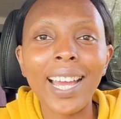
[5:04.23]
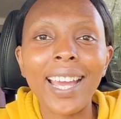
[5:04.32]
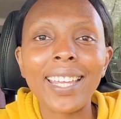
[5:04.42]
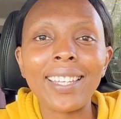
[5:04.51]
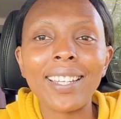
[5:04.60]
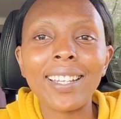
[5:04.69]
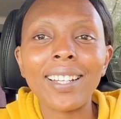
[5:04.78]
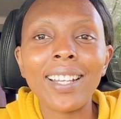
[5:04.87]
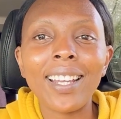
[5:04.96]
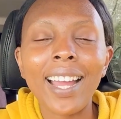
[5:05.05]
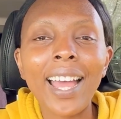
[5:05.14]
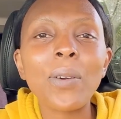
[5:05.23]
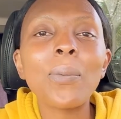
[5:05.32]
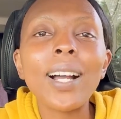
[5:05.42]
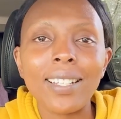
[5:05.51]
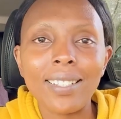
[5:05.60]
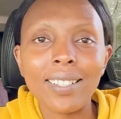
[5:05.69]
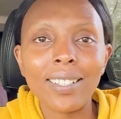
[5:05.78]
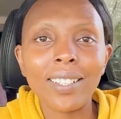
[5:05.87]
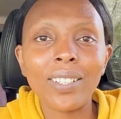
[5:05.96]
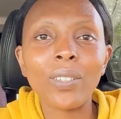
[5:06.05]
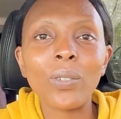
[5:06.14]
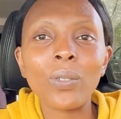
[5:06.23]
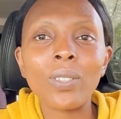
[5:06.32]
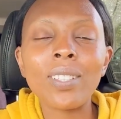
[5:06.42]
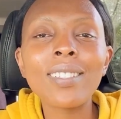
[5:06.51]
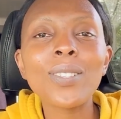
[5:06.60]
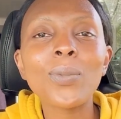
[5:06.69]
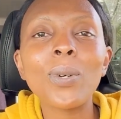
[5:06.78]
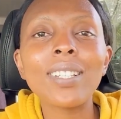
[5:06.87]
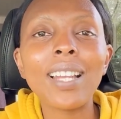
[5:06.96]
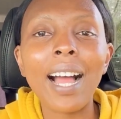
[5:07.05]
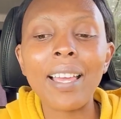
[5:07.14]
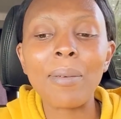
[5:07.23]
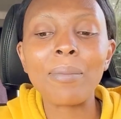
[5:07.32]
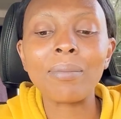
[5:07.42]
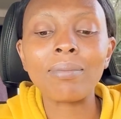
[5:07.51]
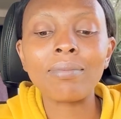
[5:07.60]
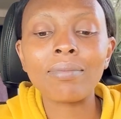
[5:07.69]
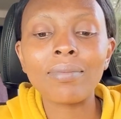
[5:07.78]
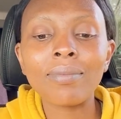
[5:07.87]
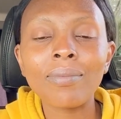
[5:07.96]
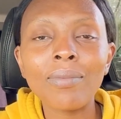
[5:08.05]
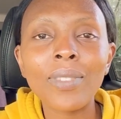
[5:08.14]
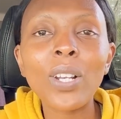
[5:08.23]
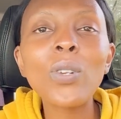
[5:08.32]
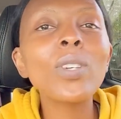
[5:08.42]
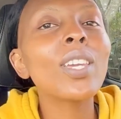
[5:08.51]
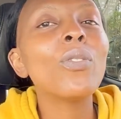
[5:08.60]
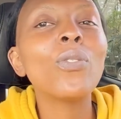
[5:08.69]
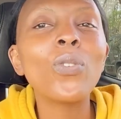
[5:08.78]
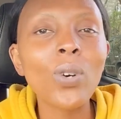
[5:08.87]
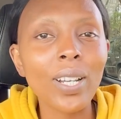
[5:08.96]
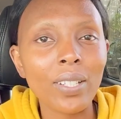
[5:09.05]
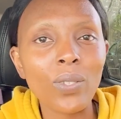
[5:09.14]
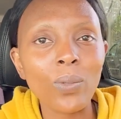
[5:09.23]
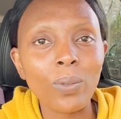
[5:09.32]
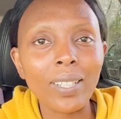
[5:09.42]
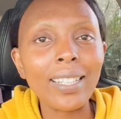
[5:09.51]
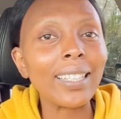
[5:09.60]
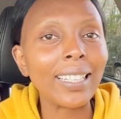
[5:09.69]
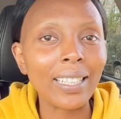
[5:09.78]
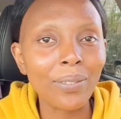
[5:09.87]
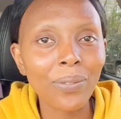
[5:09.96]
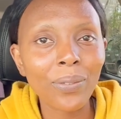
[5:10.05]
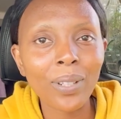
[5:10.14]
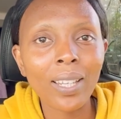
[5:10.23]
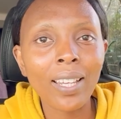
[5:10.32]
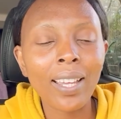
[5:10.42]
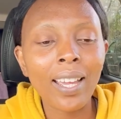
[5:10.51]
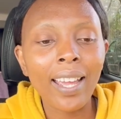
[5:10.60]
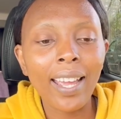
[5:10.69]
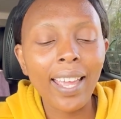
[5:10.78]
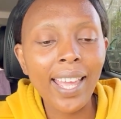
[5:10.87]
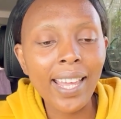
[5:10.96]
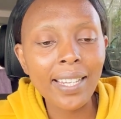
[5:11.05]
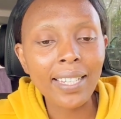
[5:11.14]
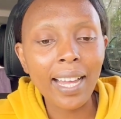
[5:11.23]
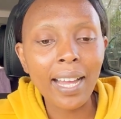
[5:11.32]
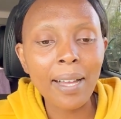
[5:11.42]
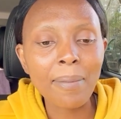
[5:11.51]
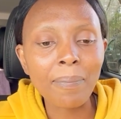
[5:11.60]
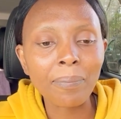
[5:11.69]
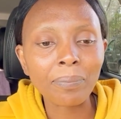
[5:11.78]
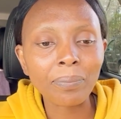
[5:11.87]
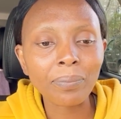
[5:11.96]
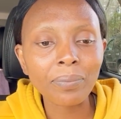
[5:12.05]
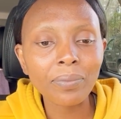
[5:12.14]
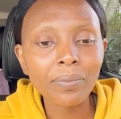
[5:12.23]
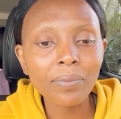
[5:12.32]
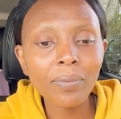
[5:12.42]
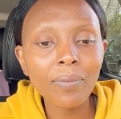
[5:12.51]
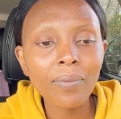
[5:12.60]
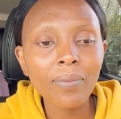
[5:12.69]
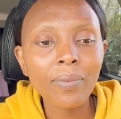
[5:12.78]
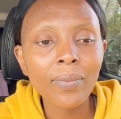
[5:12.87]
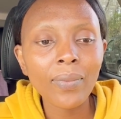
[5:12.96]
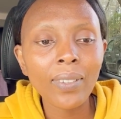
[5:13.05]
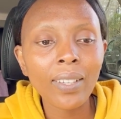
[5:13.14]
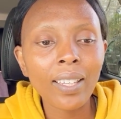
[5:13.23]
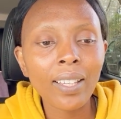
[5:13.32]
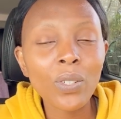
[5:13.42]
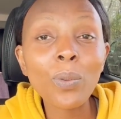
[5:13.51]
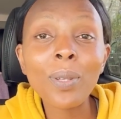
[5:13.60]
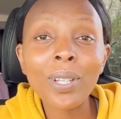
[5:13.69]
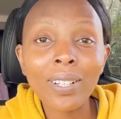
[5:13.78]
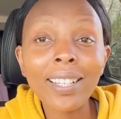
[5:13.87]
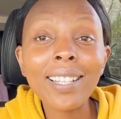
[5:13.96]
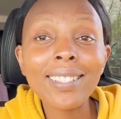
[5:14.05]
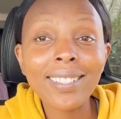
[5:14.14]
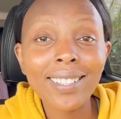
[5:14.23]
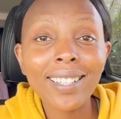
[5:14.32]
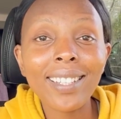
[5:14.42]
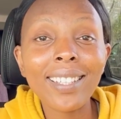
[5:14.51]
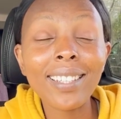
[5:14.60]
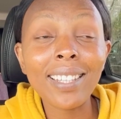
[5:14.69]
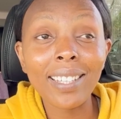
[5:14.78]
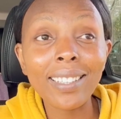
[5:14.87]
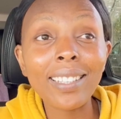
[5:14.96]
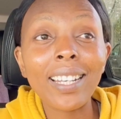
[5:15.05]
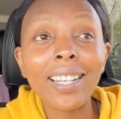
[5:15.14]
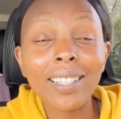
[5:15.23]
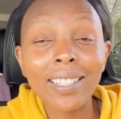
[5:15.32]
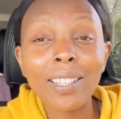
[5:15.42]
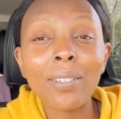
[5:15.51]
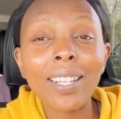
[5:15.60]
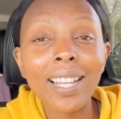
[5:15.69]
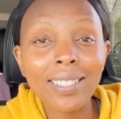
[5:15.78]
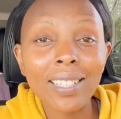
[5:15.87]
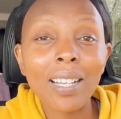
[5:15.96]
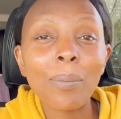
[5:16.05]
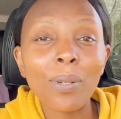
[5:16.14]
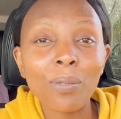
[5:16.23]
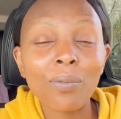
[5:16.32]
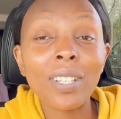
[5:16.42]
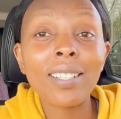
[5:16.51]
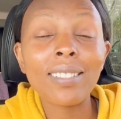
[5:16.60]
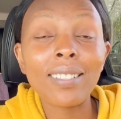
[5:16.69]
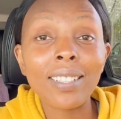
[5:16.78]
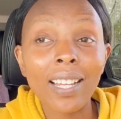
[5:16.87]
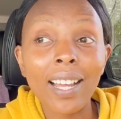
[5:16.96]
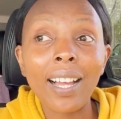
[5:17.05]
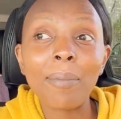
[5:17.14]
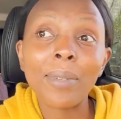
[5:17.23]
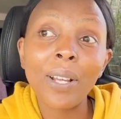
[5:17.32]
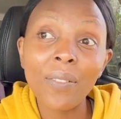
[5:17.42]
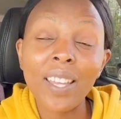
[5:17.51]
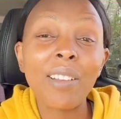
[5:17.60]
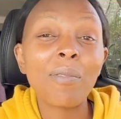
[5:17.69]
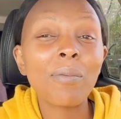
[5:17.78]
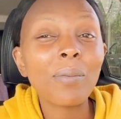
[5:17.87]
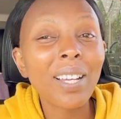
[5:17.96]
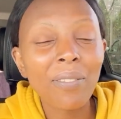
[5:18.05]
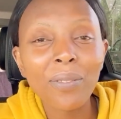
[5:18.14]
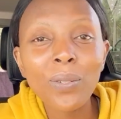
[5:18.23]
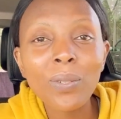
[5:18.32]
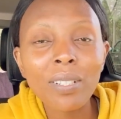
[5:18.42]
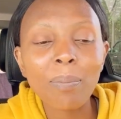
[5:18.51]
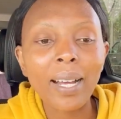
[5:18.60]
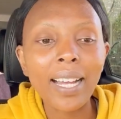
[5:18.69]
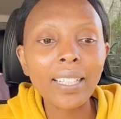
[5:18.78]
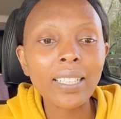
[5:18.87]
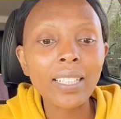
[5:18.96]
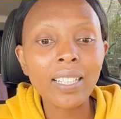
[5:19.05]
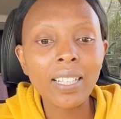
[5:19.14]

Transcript: I I want, you know, this is what I am looking forward to in life. And um, to be honest, in the in the in the last couple of days, um, now that I've I've looked back,